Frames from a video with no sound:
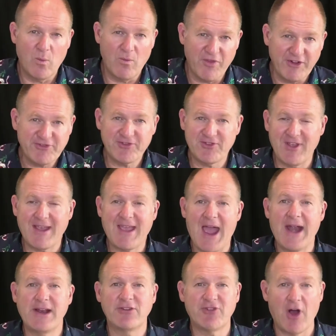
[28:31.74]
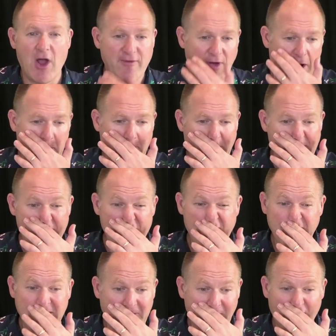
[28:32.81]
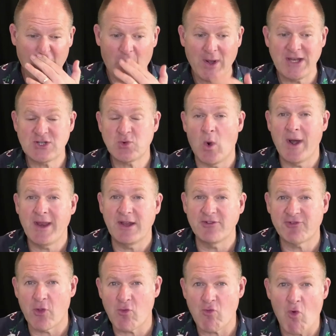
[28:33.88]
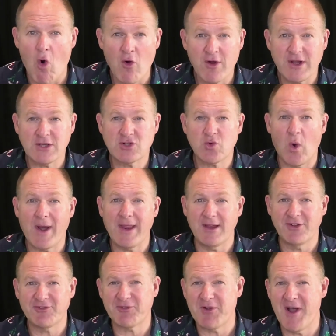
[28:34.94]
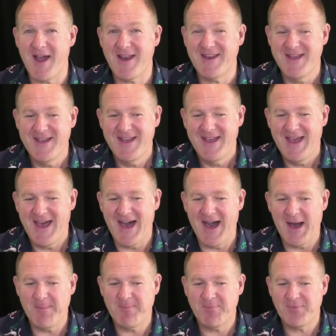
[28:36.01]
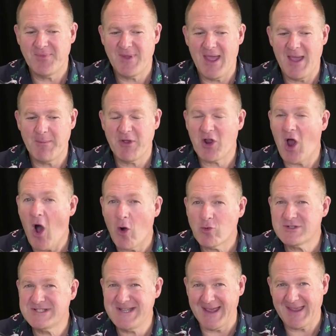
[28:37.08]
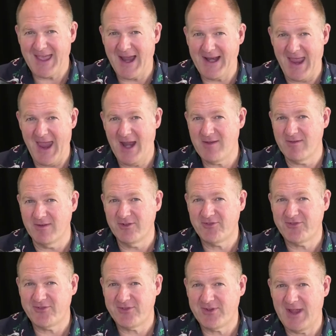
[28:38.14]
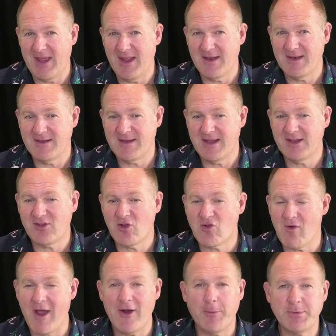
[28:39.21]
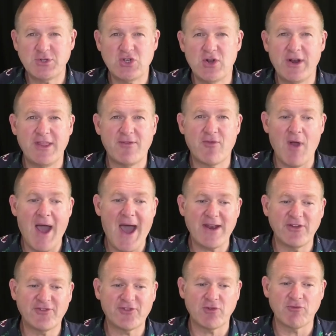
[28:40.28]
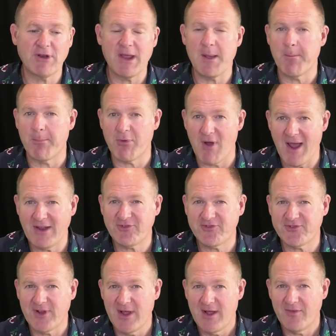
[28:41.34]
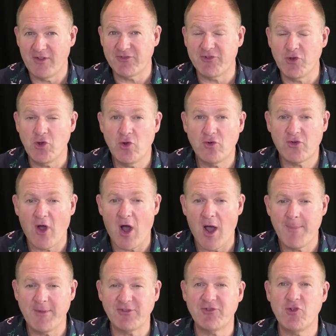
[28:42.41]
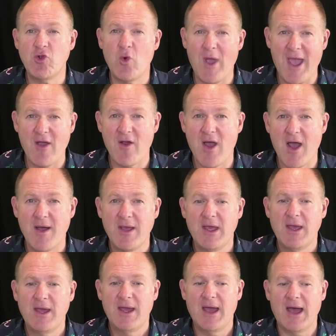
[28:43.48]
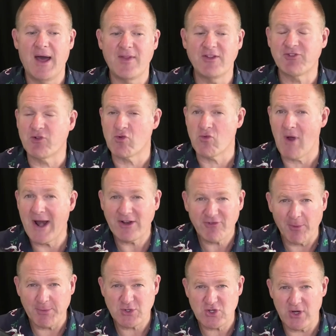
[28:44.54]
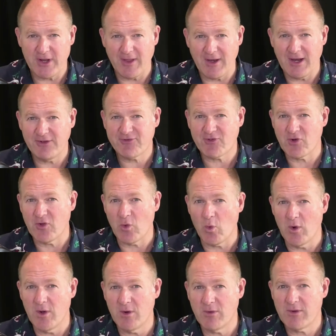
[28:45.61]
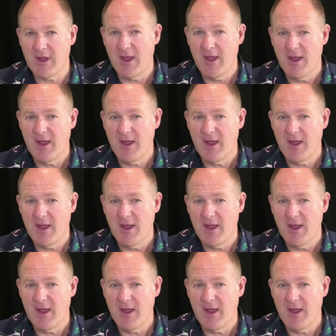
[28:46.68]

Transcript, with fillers: this decade is over and we're moving to the 2020s, the roaring 20s, right? Um, and we've got a whole decade ahead of us. And it's a great opportunity for artists to really embrace this new time, this new era, uh, this greatest opportunity in history of the world.